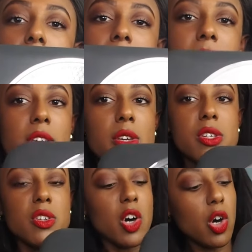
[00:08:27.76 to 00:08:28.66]
know if I can use it
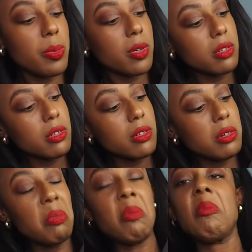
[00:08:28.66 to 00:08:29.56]
on the hob or
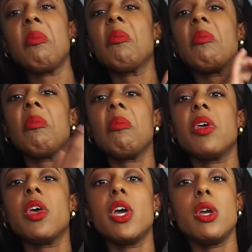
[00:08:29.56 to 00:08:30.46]

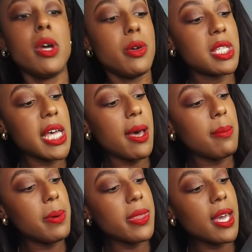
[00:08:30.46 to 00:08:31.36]
who knows,
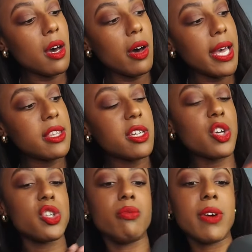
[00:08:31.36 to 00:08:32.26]
but they are
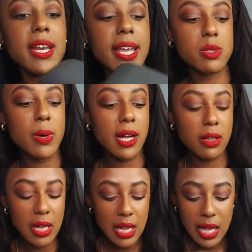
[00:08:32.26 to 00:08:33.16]
induction friendly as well.
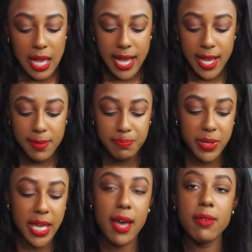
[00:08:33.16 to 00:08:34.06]

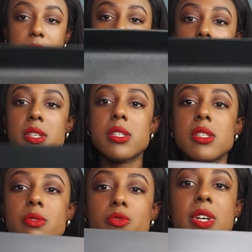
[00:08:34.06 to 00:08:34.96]
But yeah,
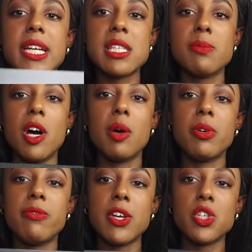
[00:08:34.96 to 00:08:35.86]
just really smart,
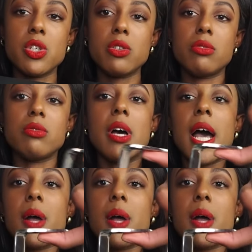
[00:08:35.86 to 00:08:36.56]
professional